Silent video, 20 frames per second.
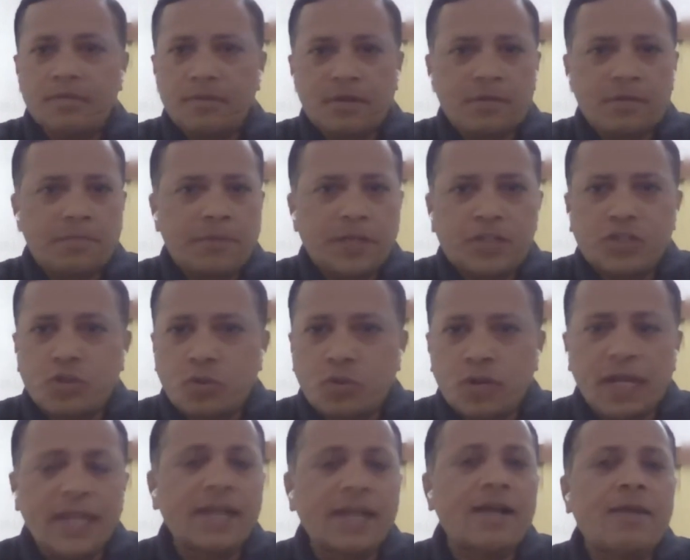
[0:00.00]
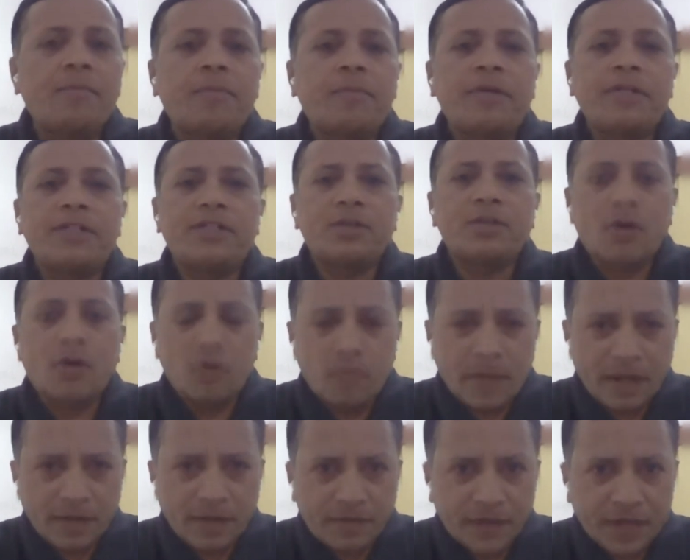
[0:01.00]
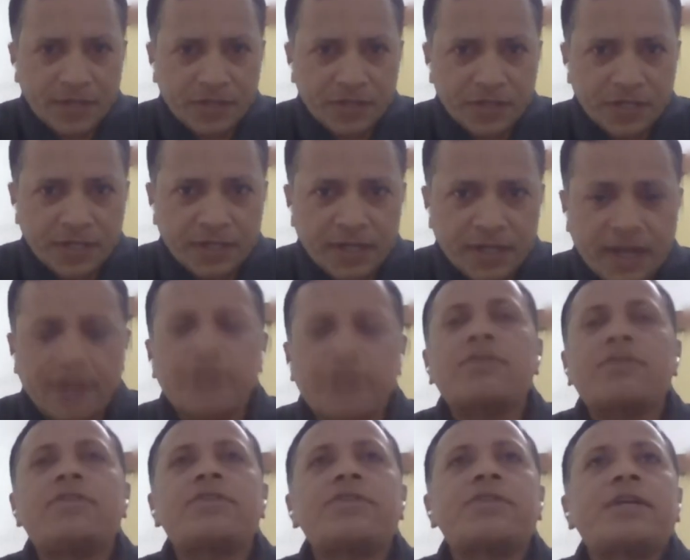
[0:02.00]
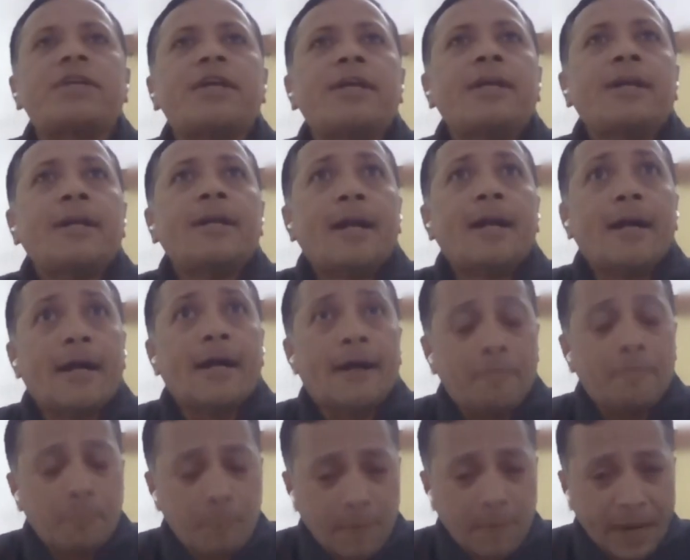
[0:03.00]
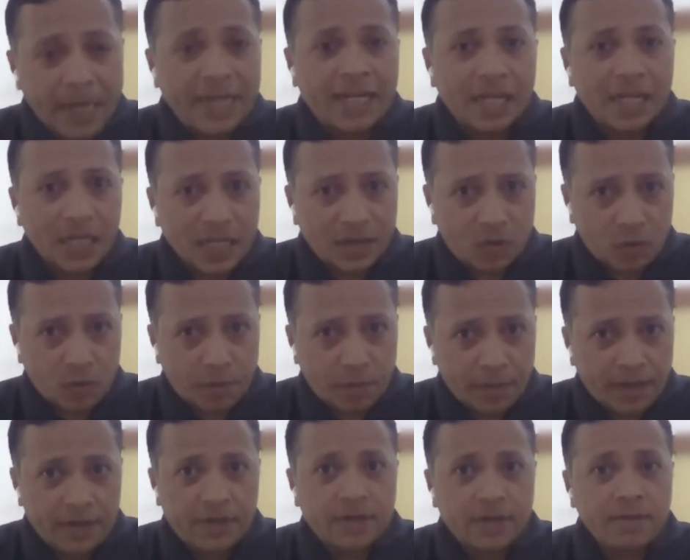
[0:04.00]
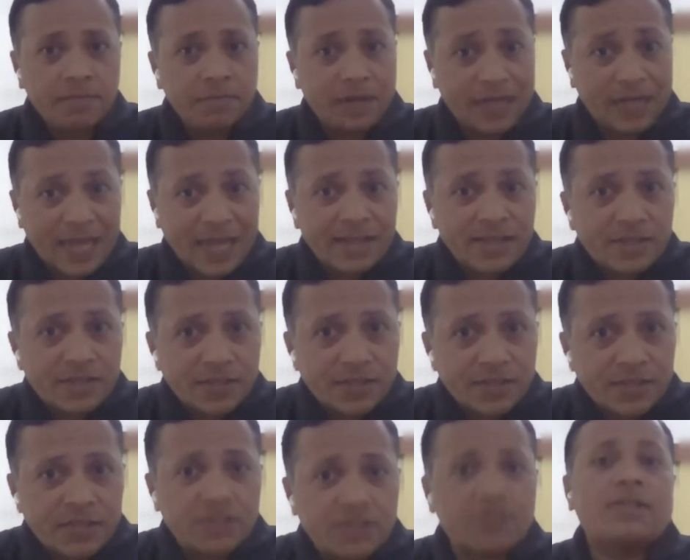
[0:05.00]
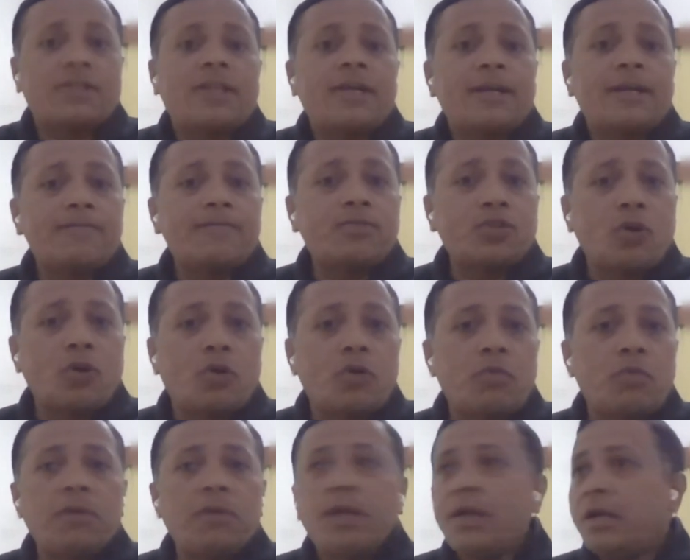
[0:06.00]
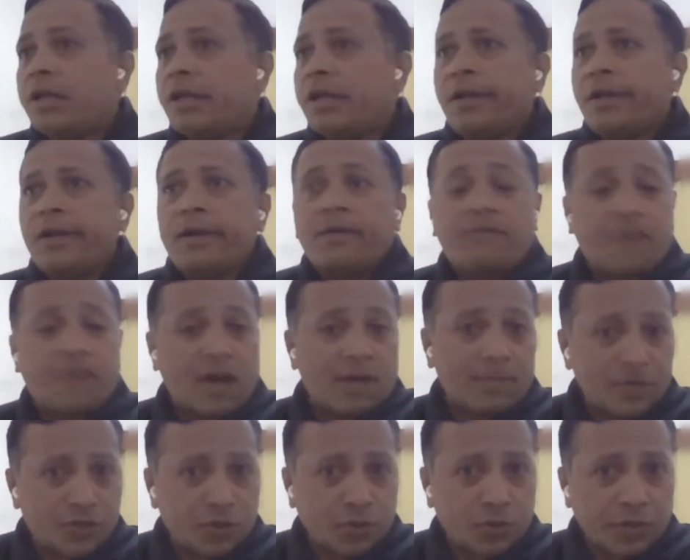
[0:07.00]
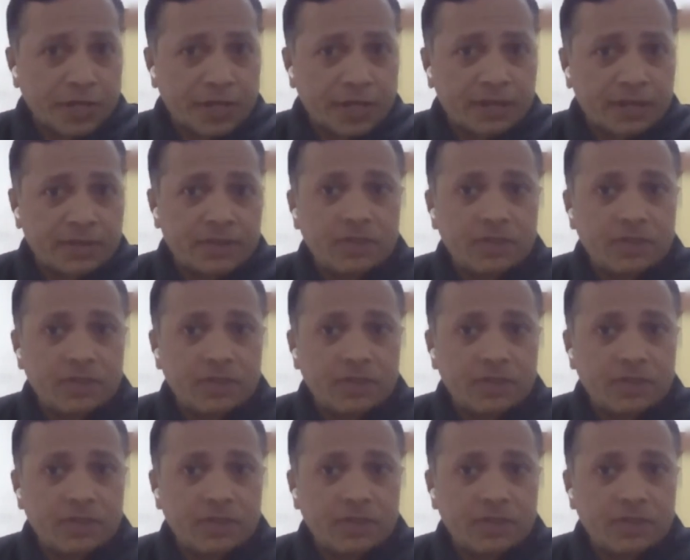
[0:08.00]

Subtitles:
Bridgestone like companies in auto manufacturing, tires, medical equipment, lenses, so pharmaceuticals.